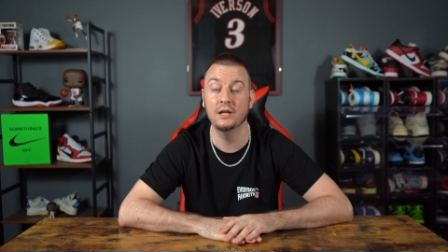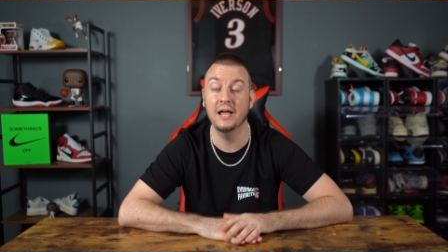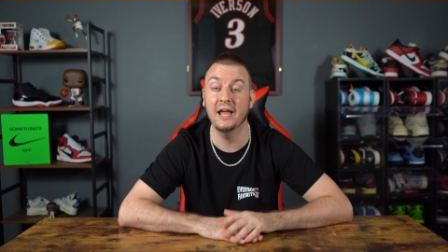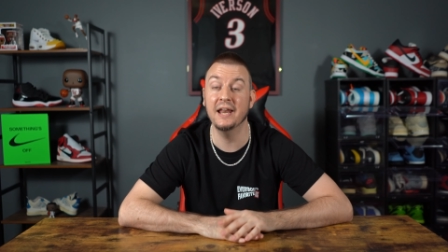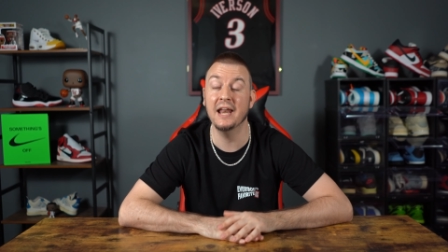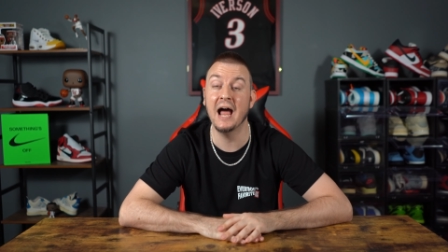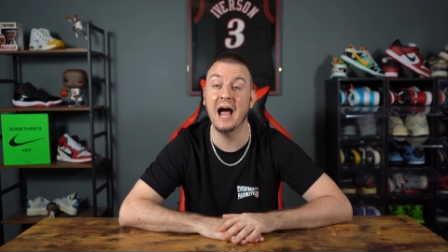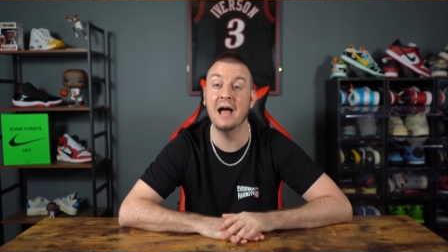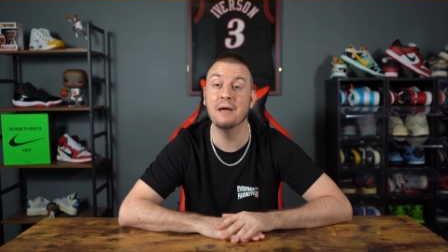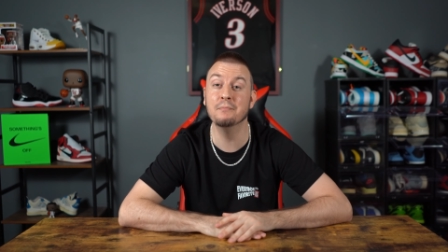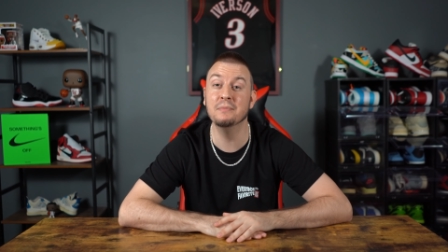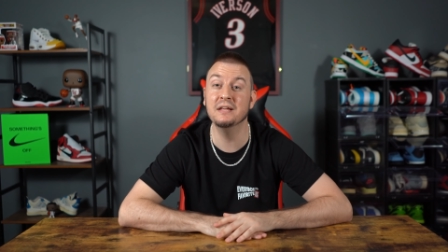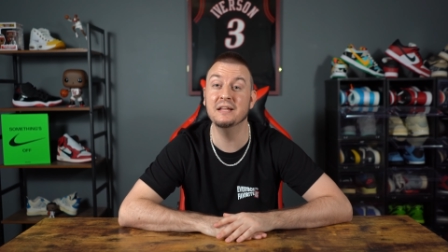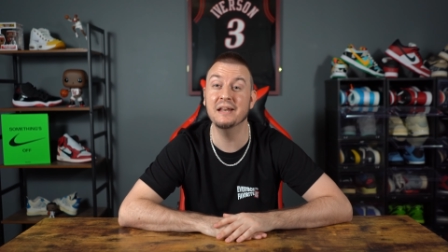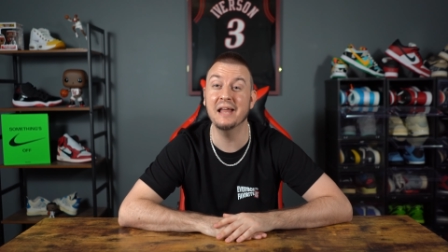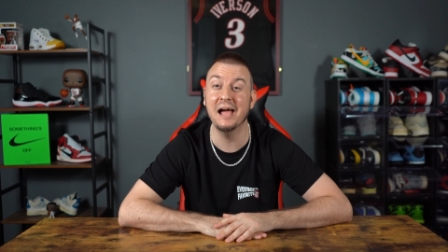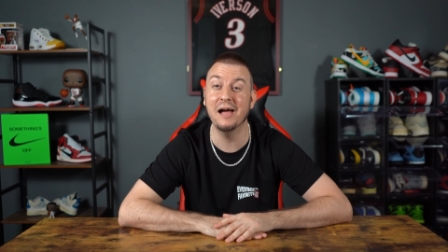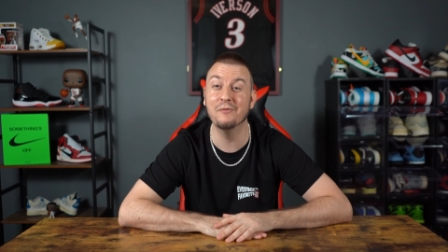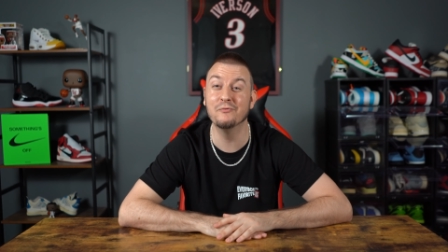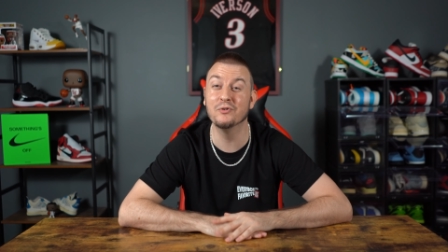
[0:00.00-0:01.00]
and I
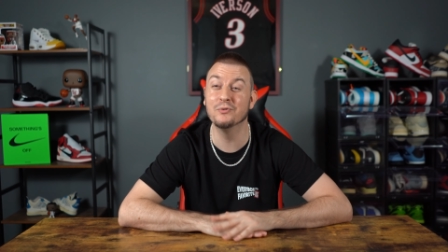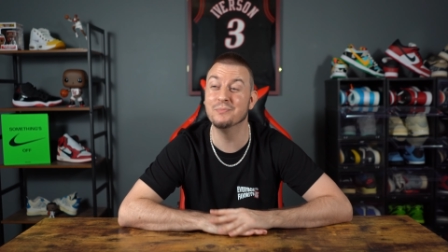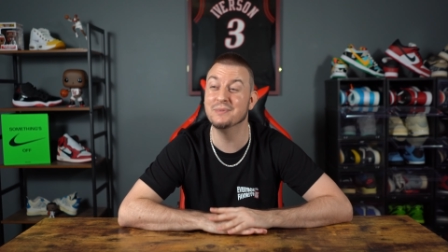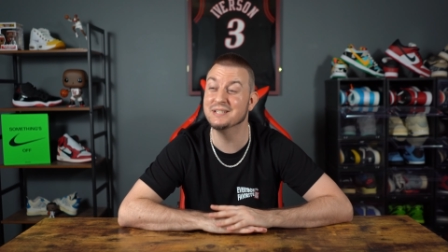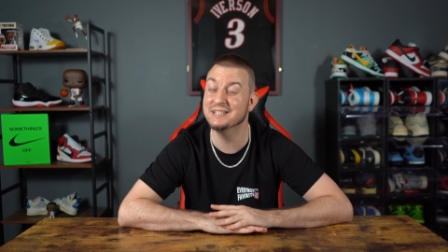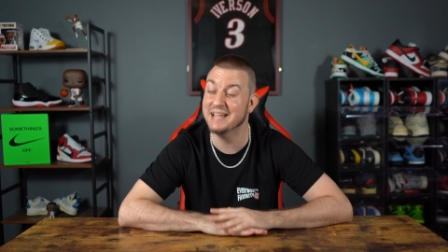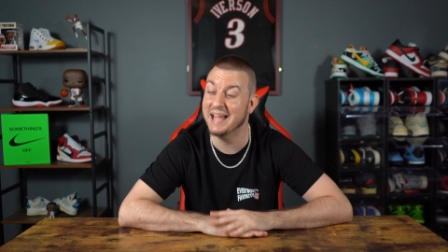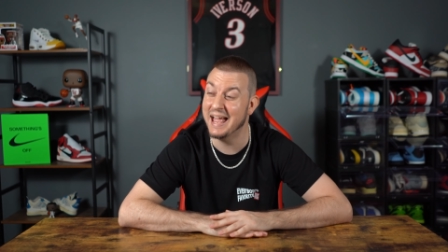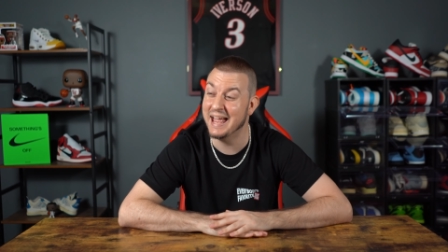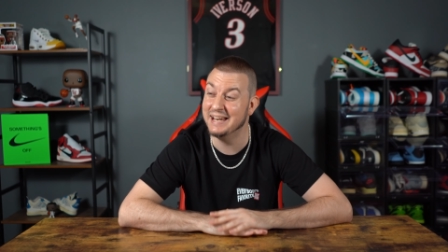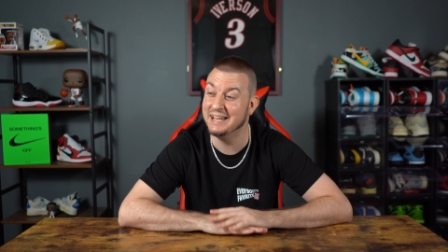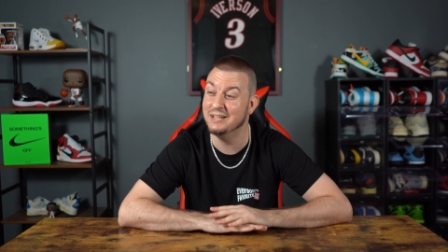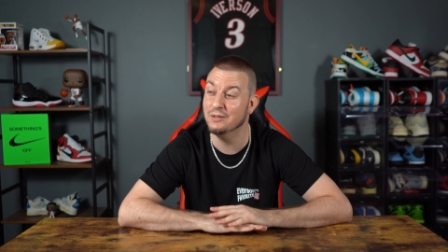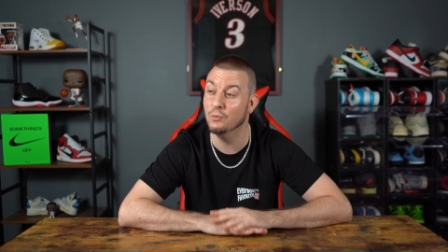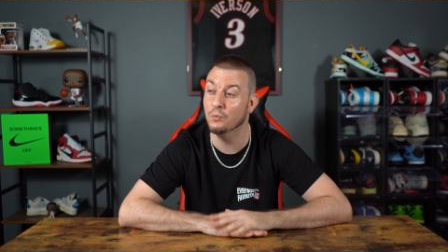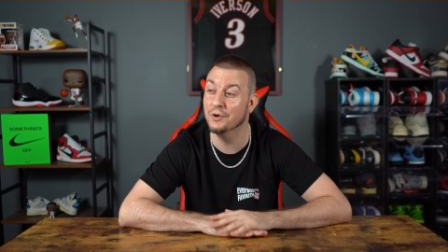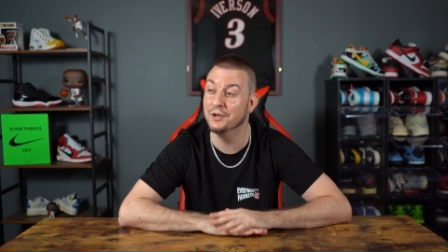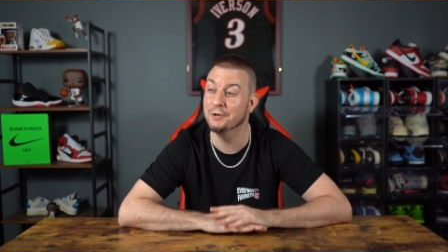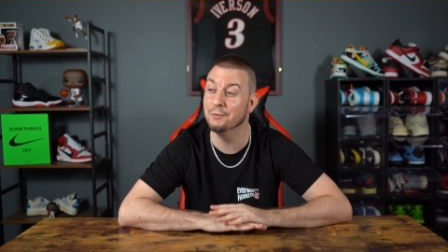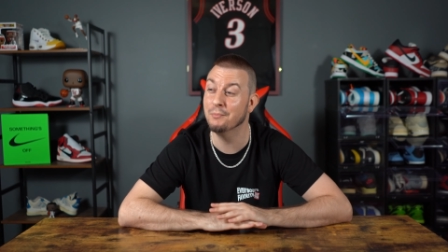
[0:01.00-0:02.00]
mean ever, miss any
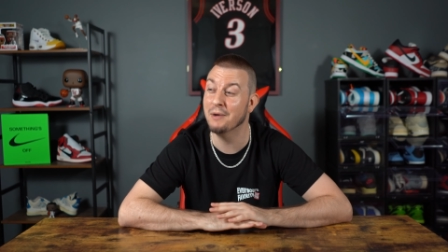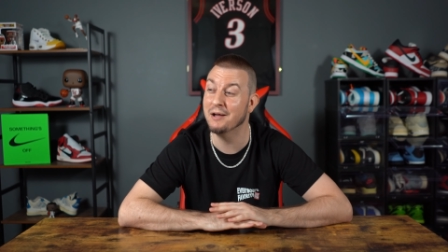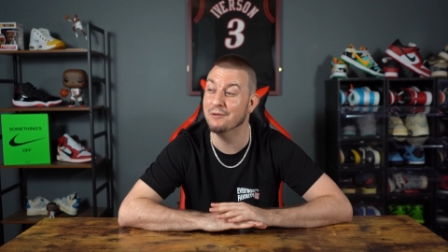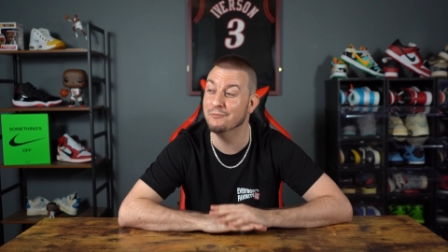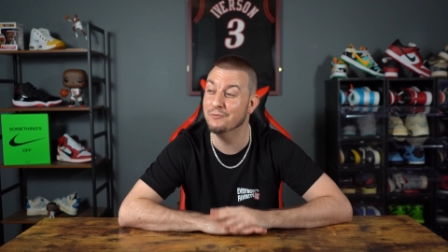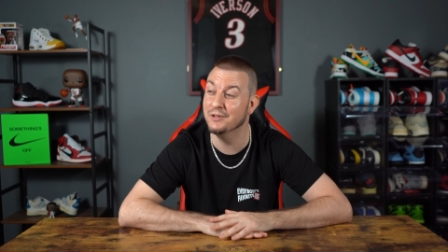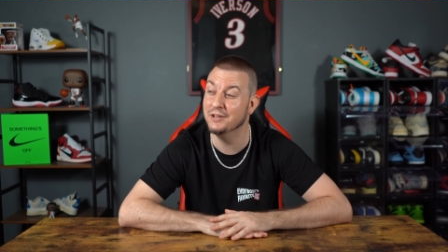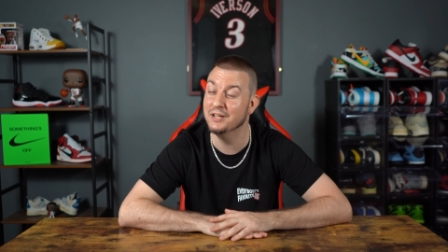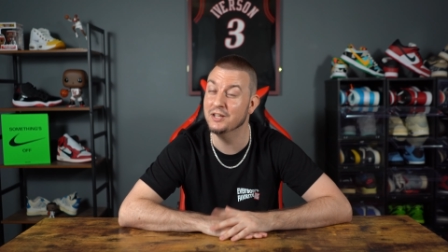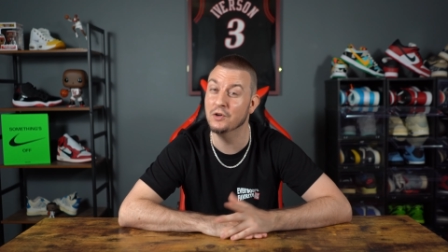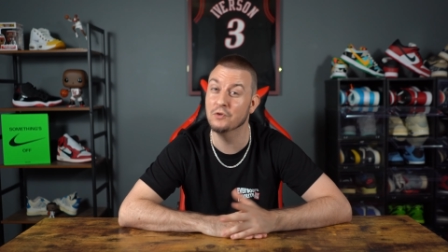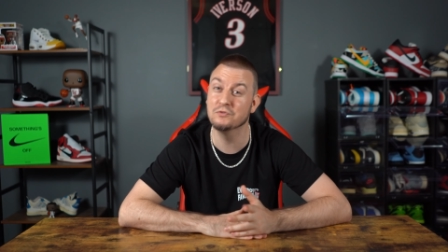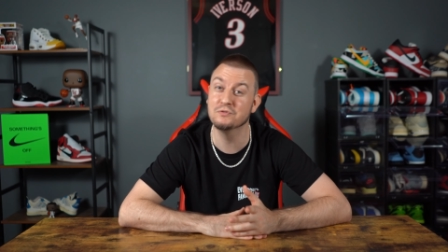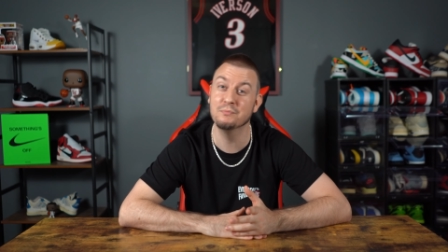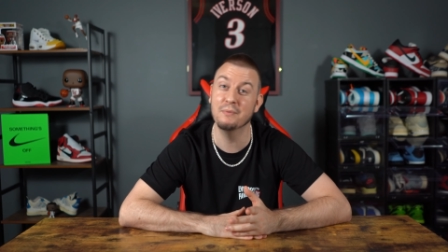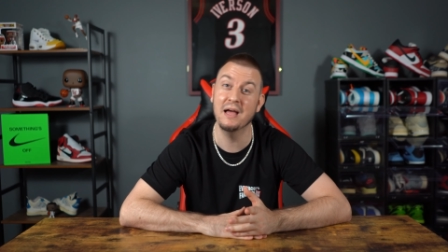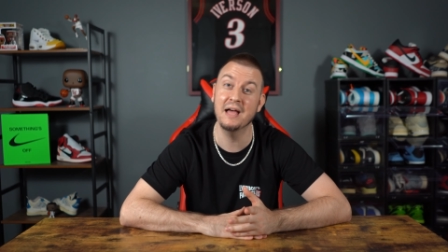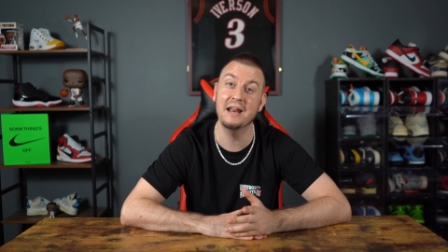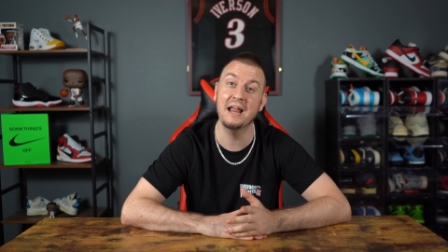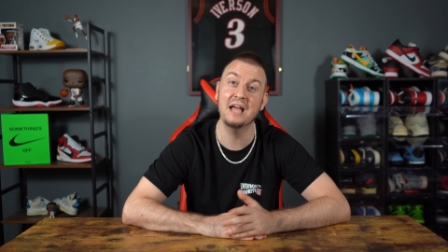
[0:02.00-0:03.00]
one of my videos.
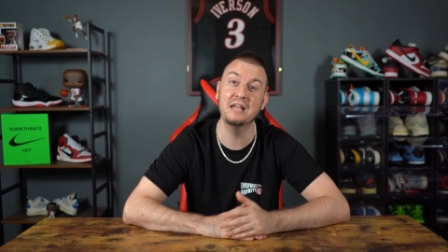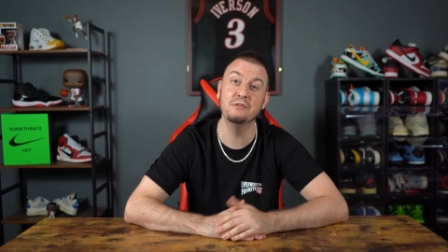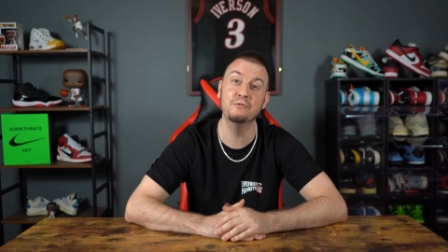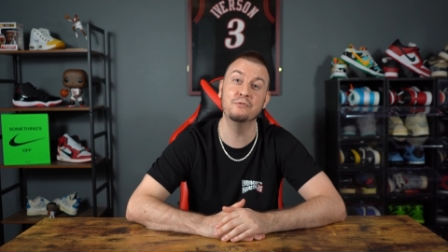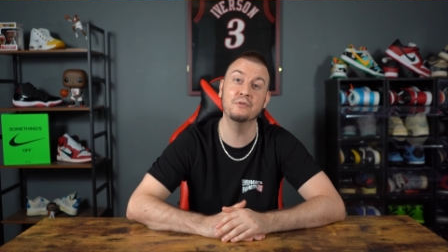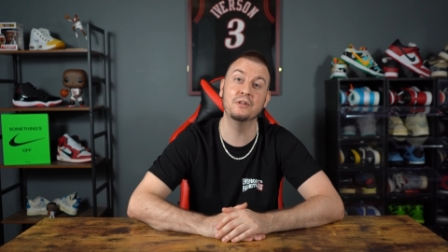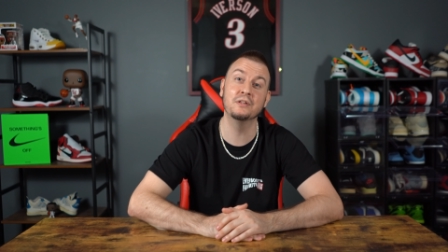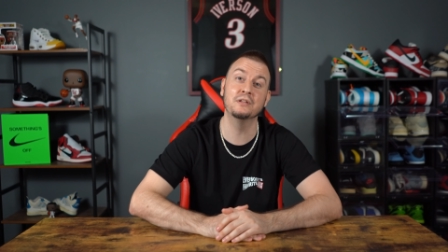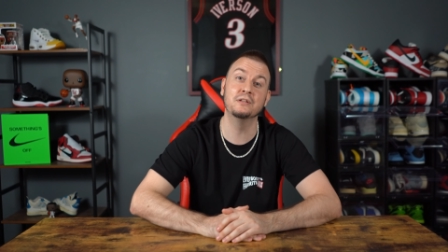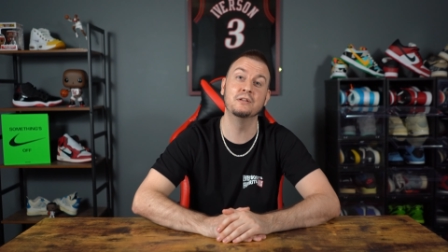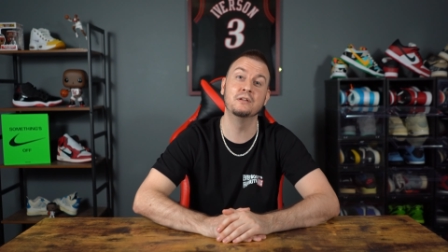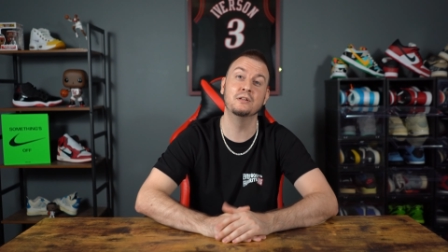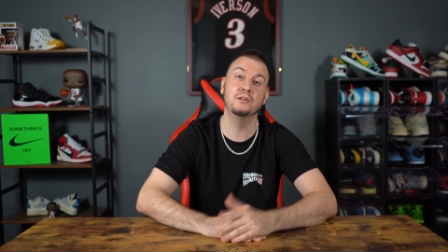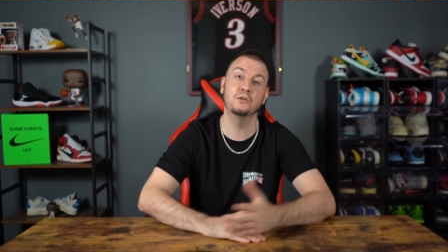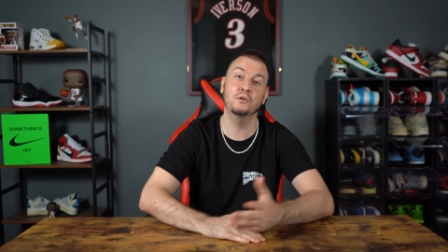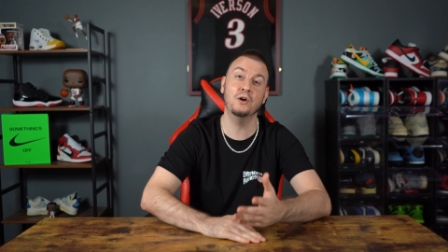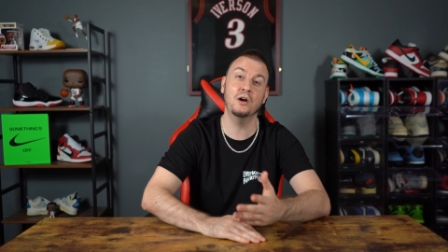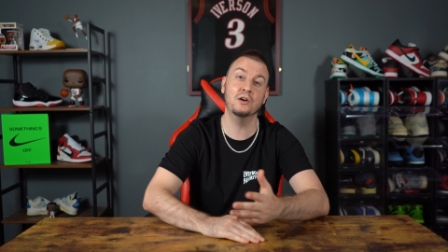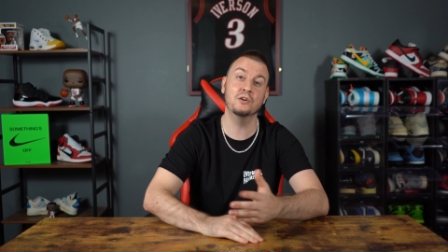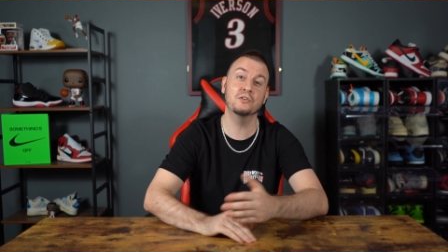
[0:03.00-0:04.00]
Matt, how you feeling?
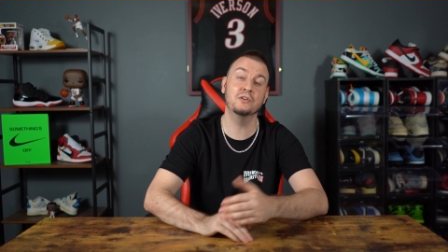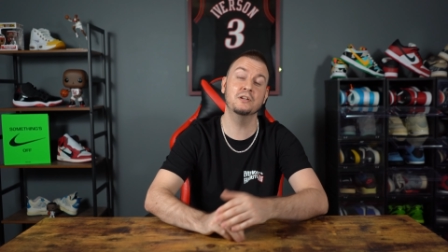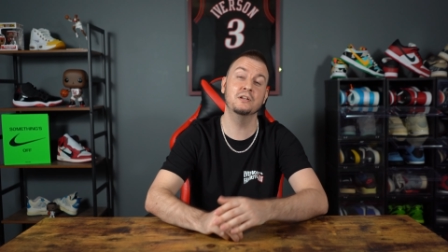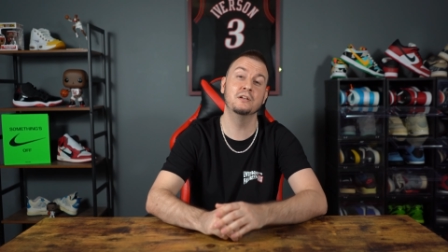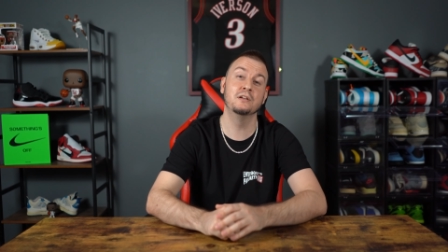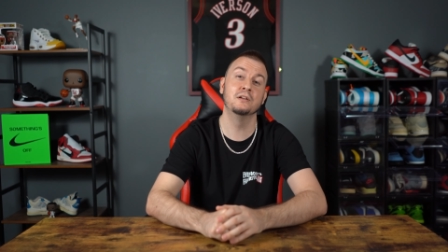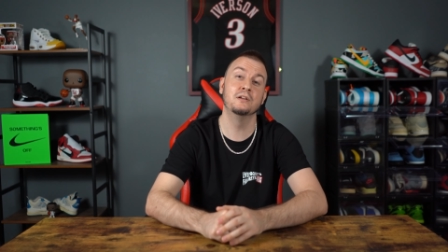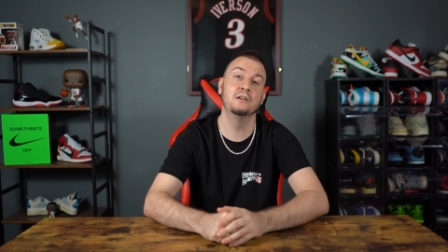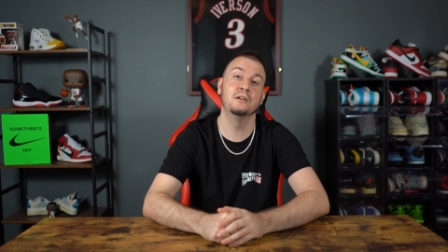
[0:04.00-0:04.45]
I'm